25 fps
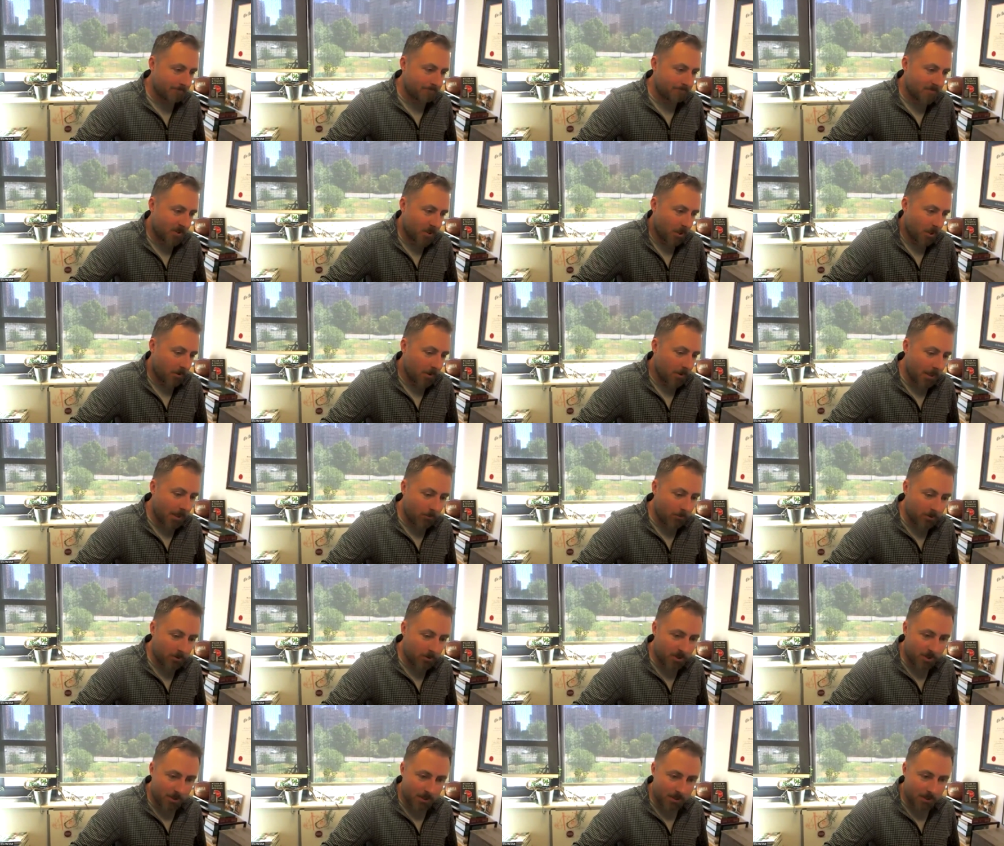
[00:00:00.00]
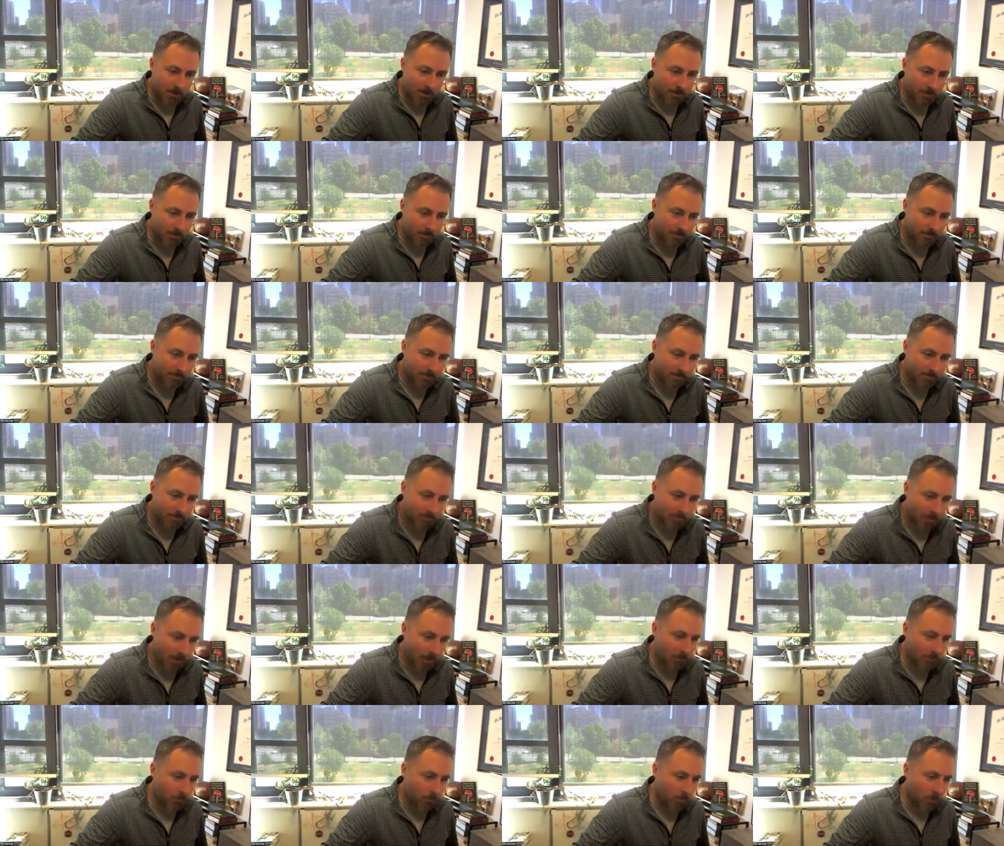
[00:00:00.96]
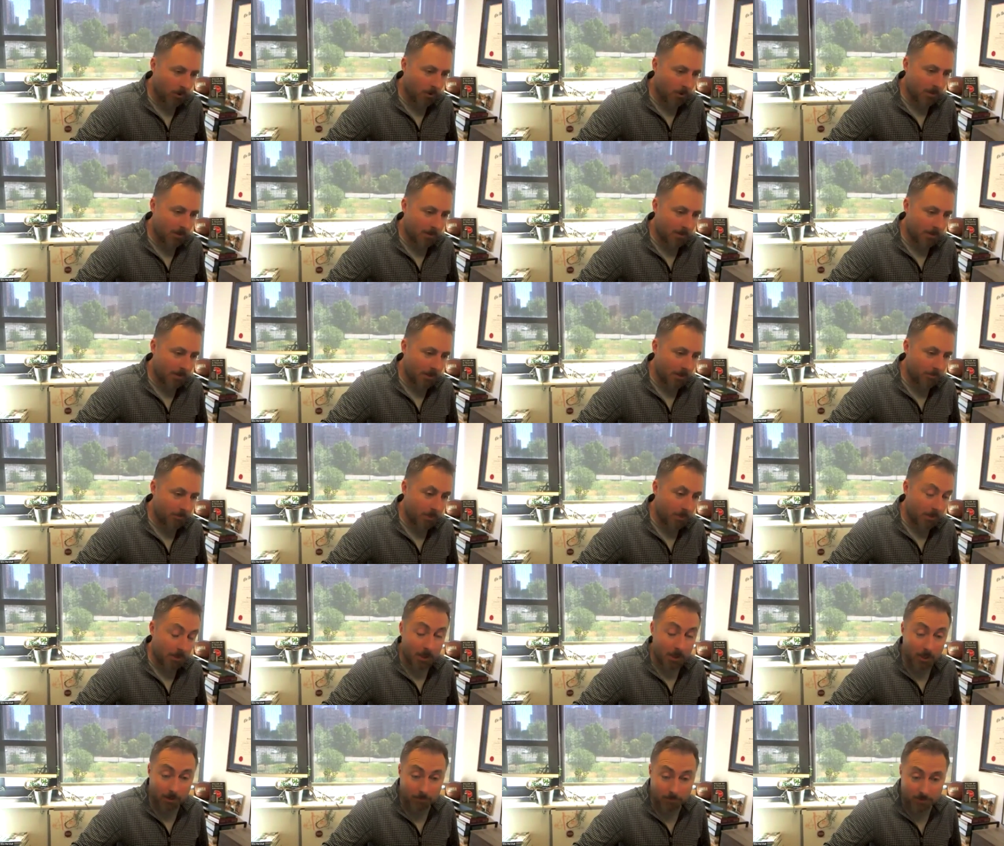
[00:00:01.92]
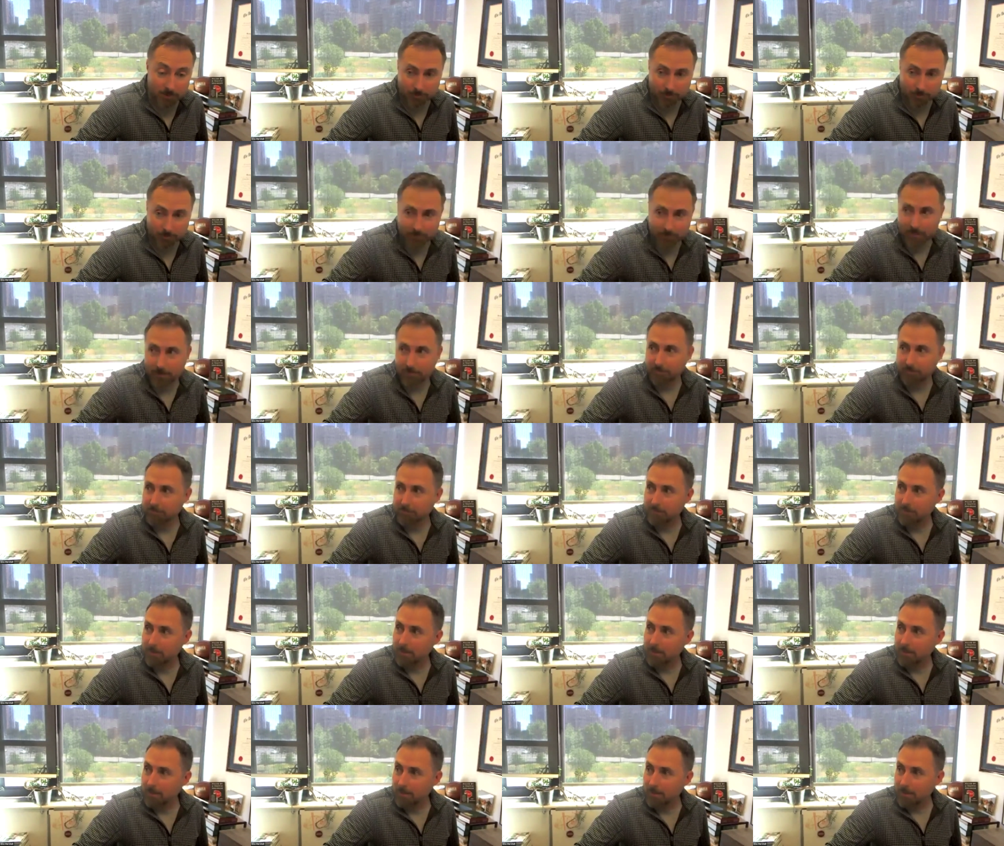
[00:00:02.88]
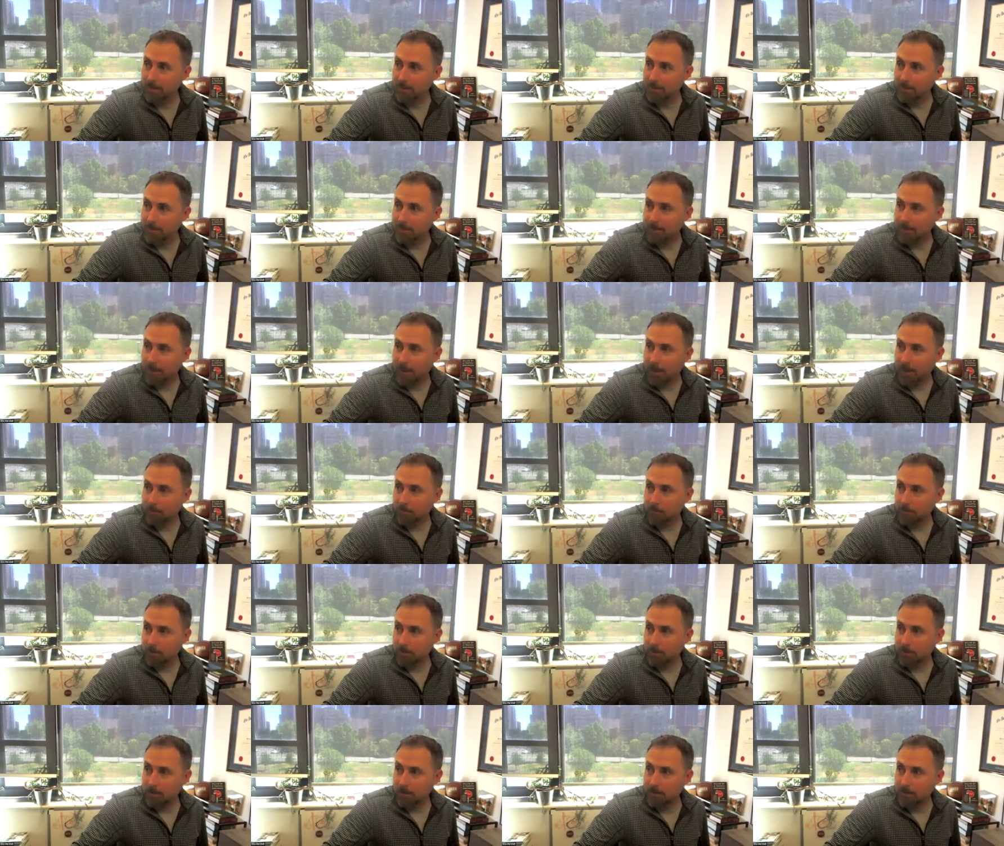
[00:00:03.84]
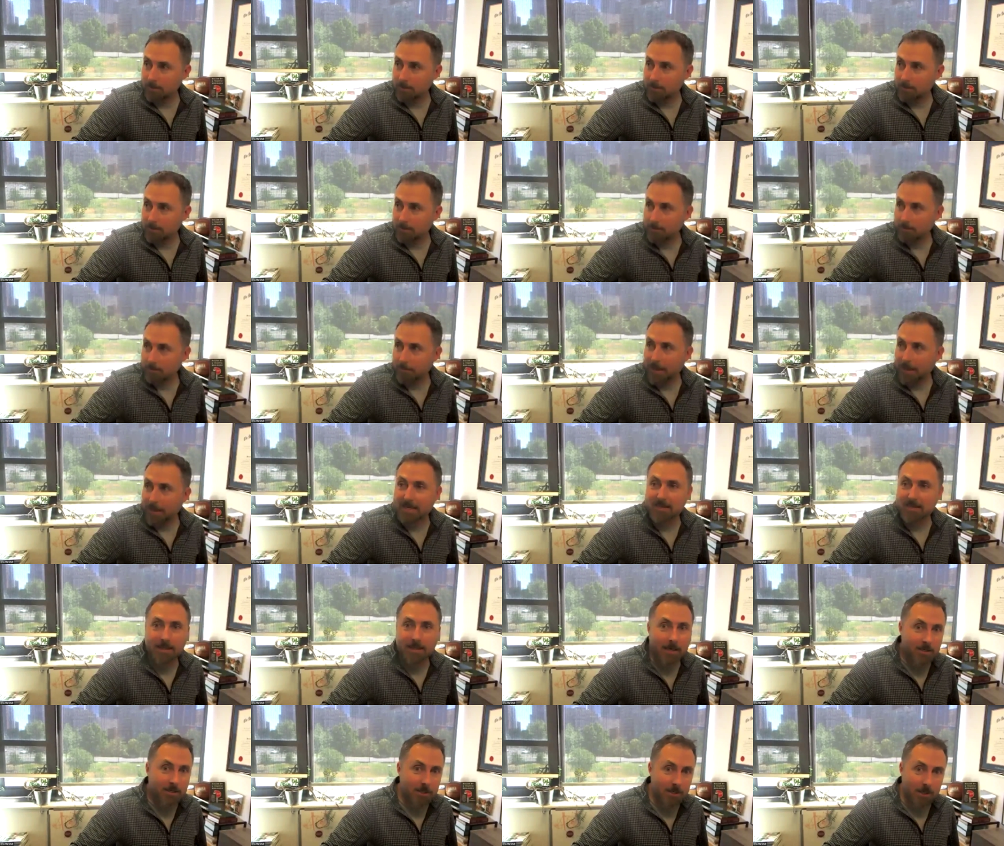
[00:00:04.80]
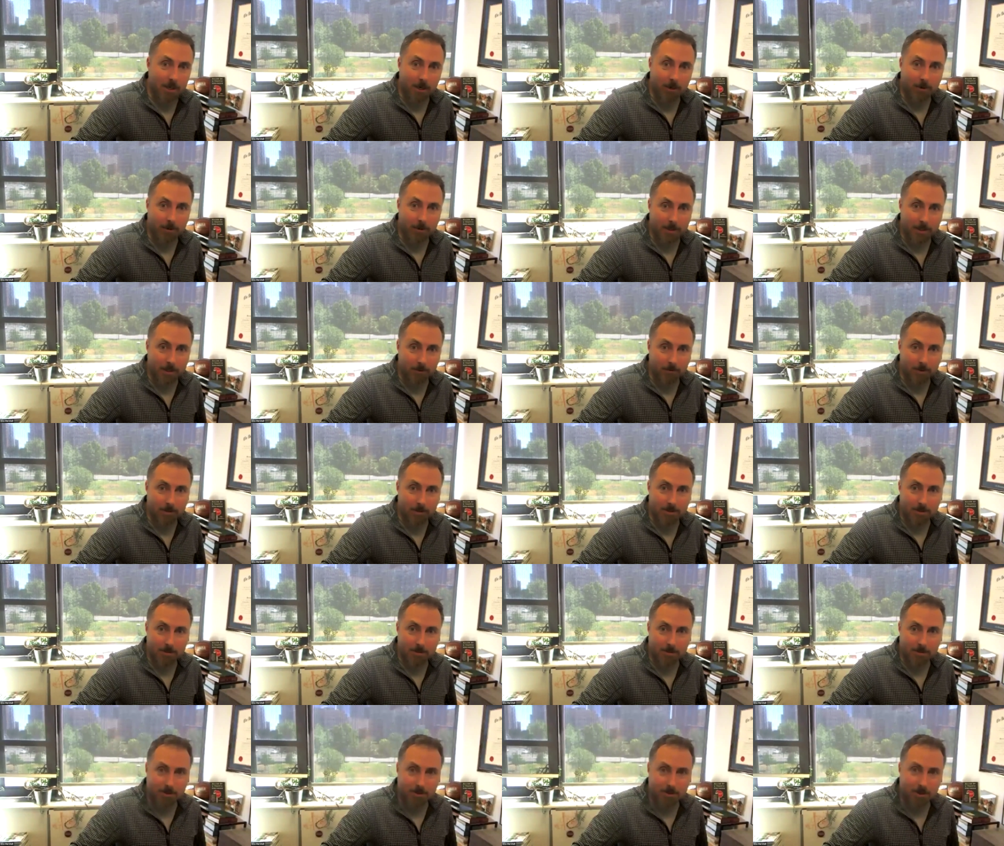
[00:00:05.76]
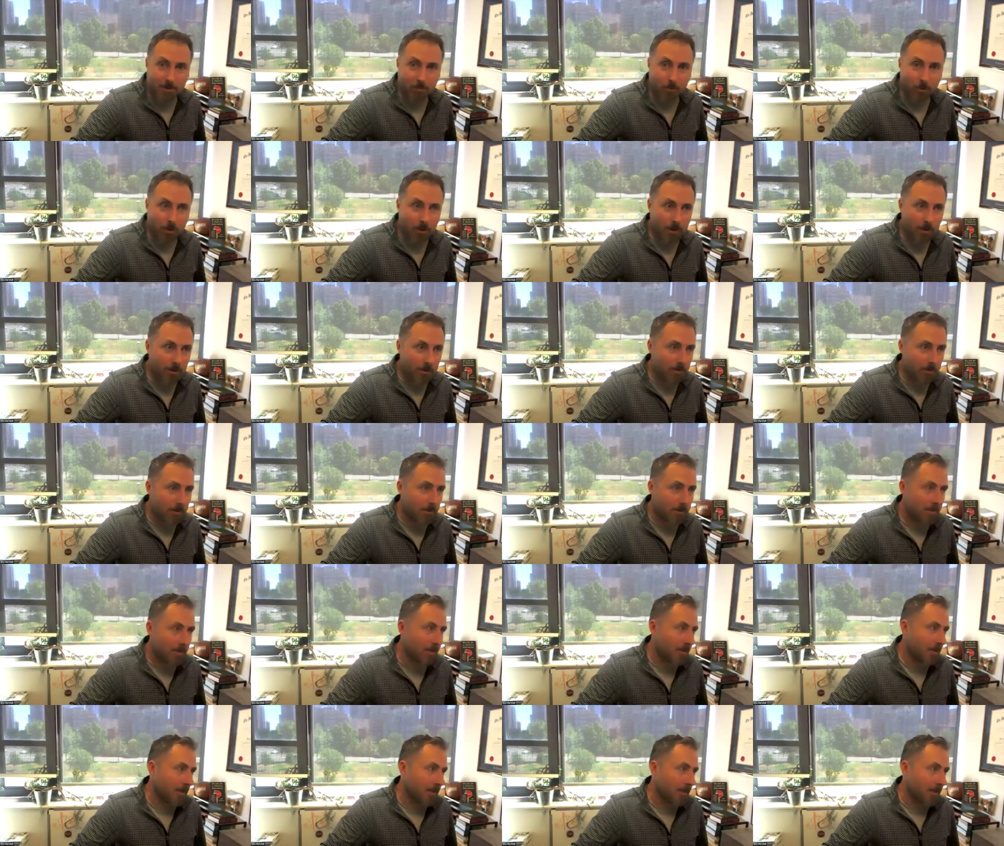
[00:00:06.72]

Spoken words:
So yeah, we'll see like what it becomes. I mean, if I would, best case scenario, it's somewhere